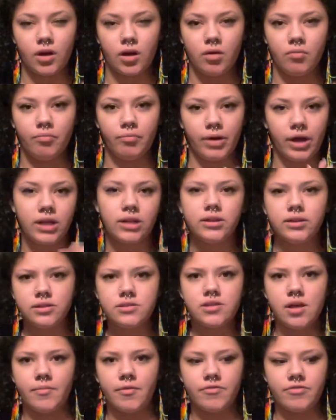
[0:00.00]
But
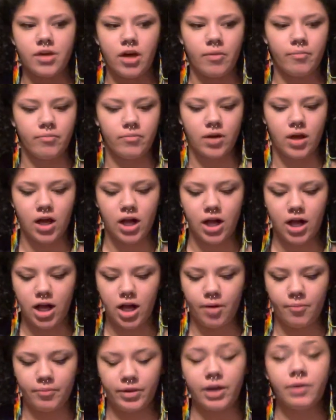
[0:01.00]
some of them,
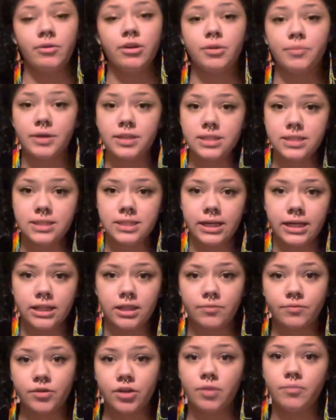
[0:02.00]
like one of the places I get
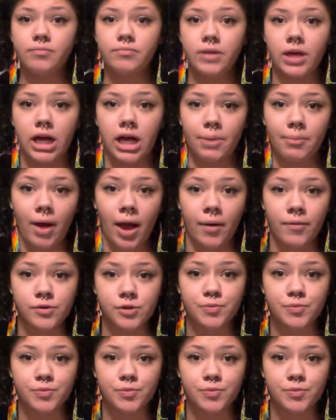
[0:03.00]
them from, Powell's